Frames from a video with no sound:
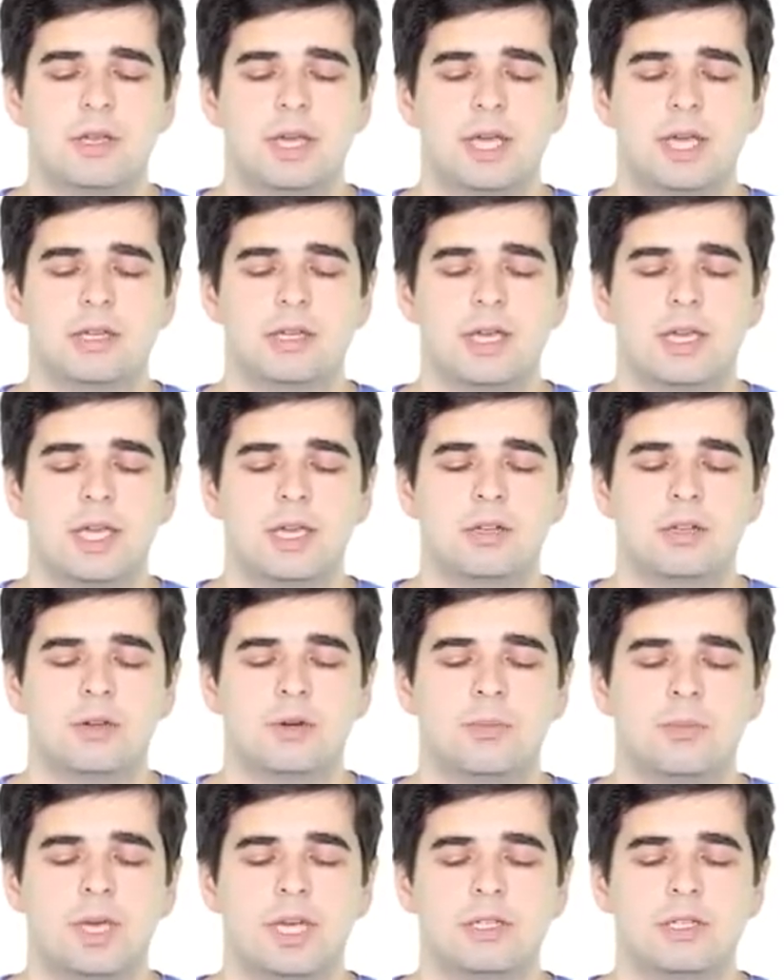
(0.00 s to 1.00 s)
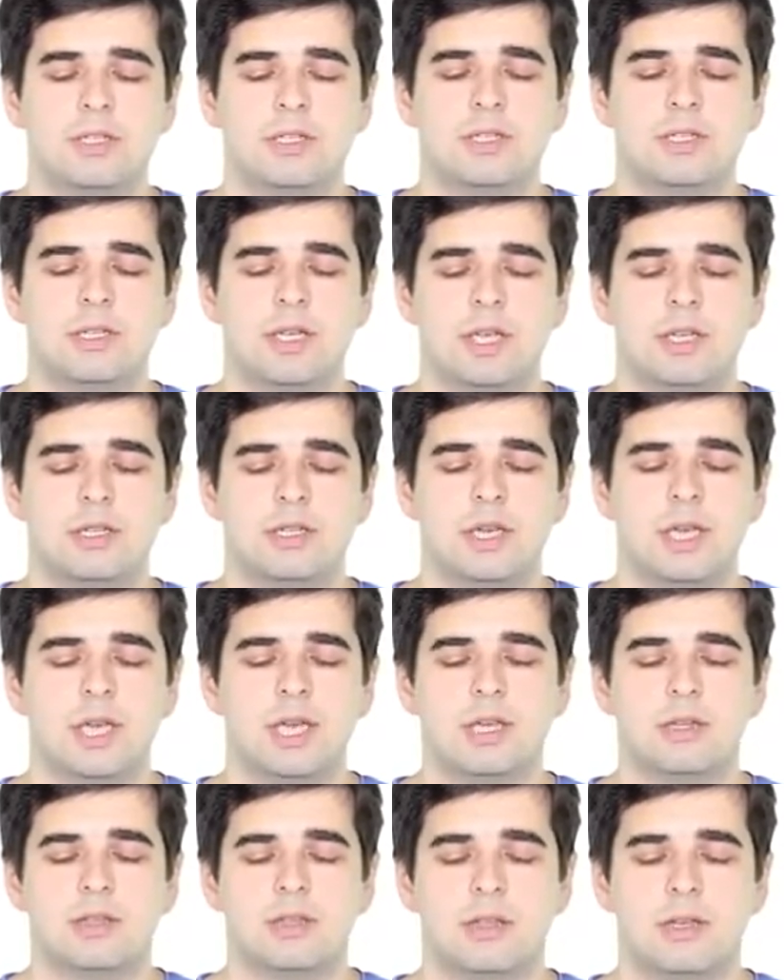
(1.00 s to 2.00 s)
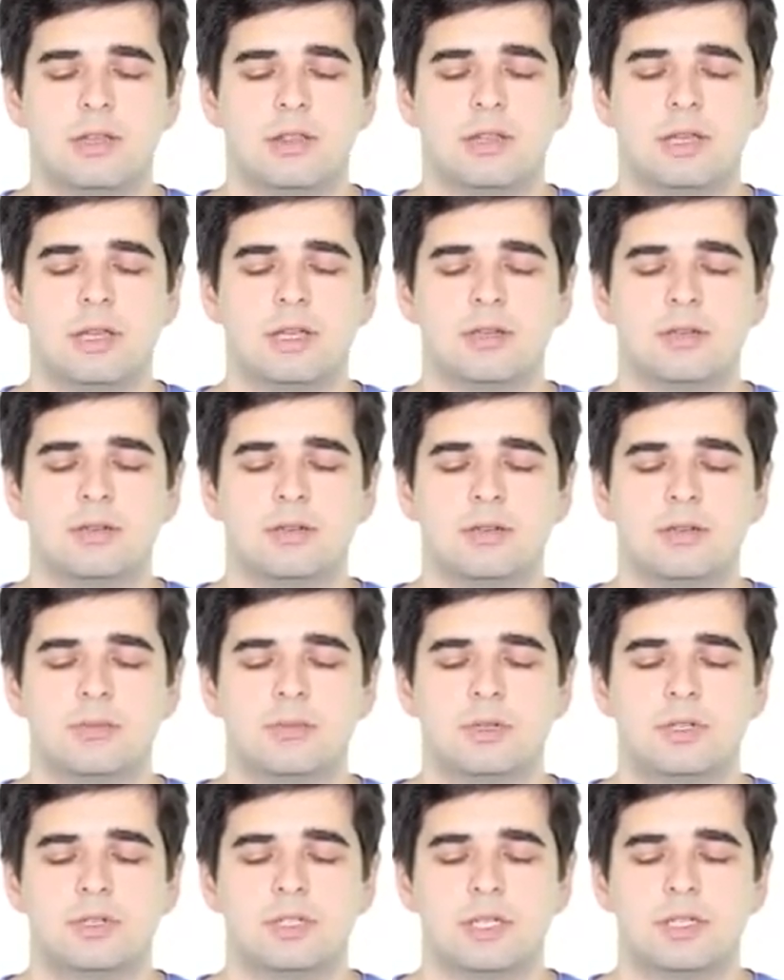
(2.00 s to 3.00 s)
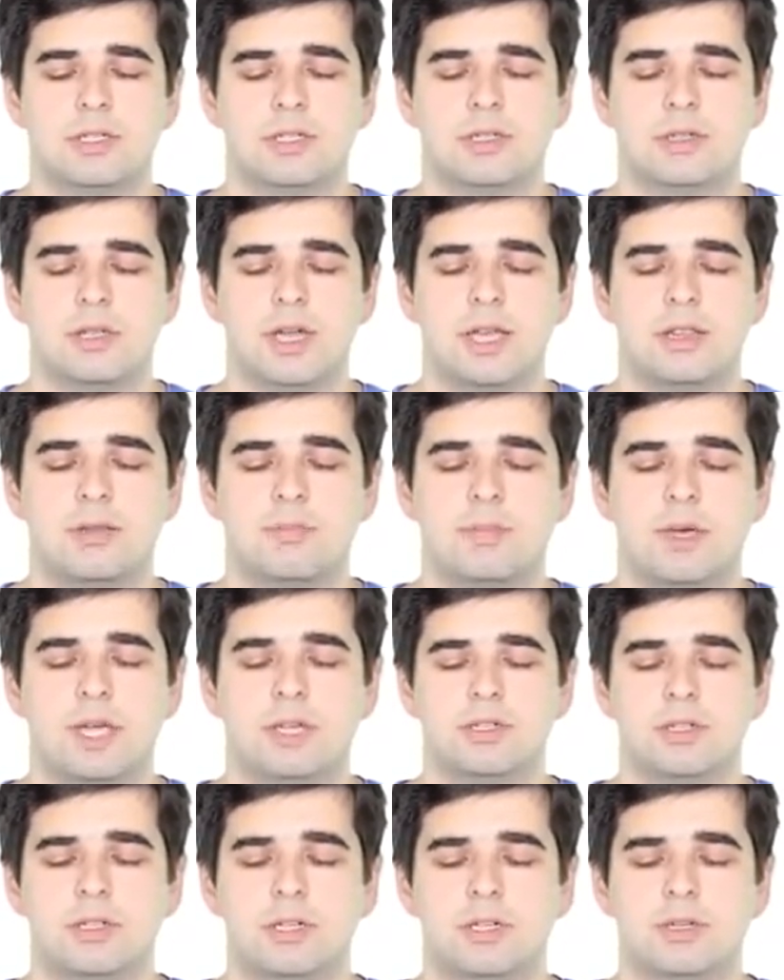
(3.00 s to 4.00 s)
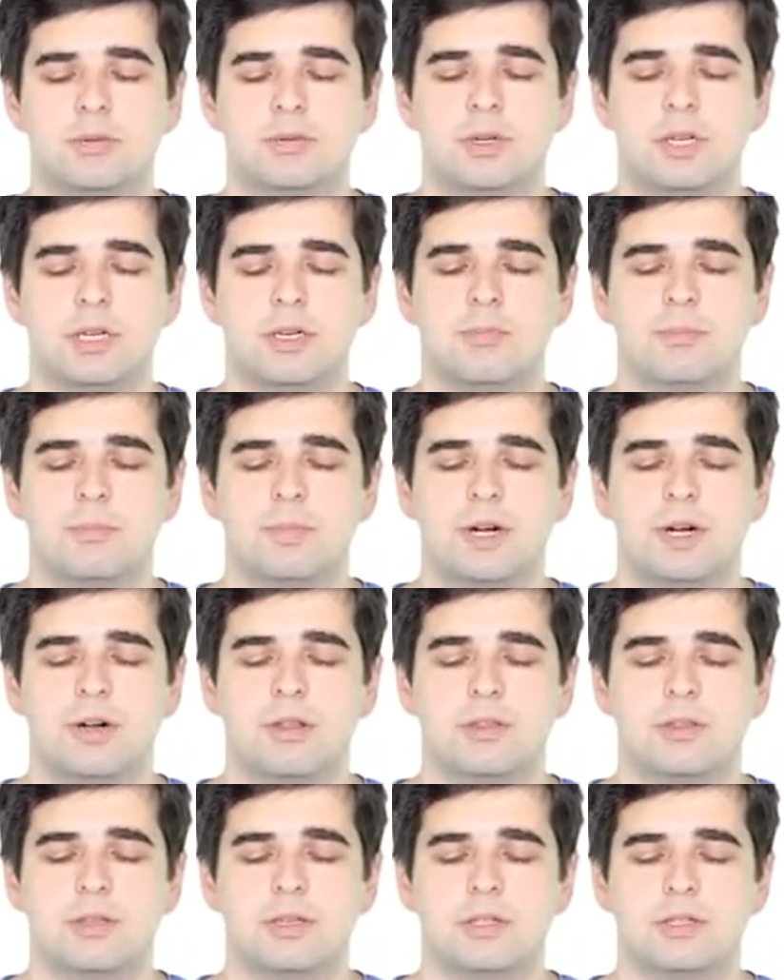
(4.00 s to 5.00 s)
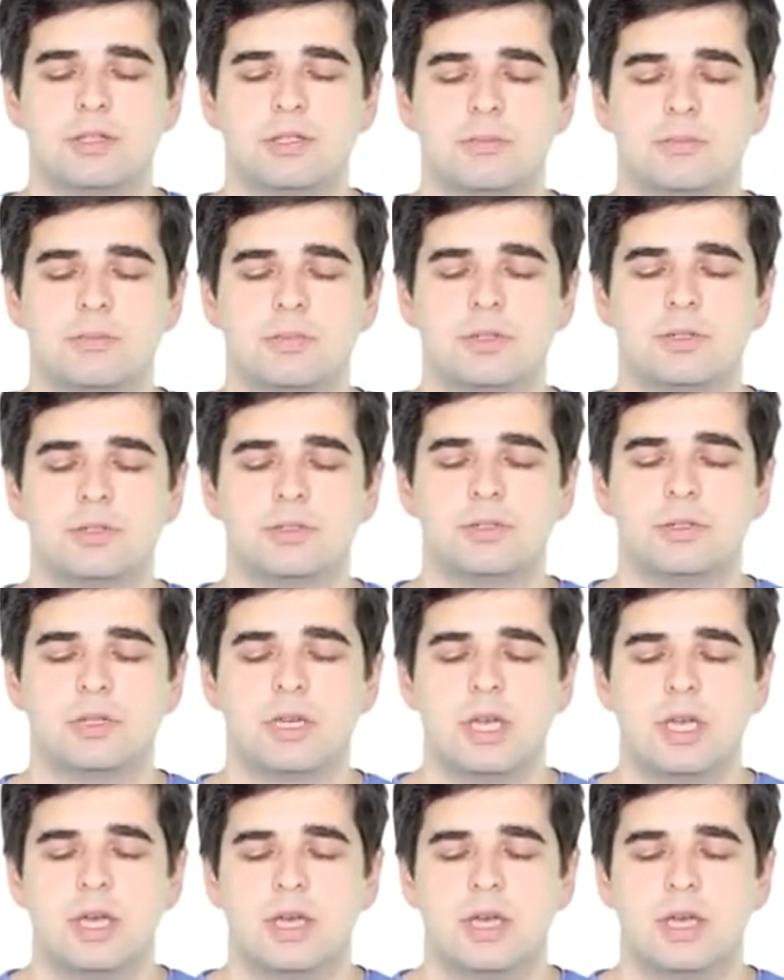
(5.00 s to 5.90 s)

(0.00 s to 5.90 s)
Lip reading: and again no match, and again, and then we just slide the pattern, we compare the symbols,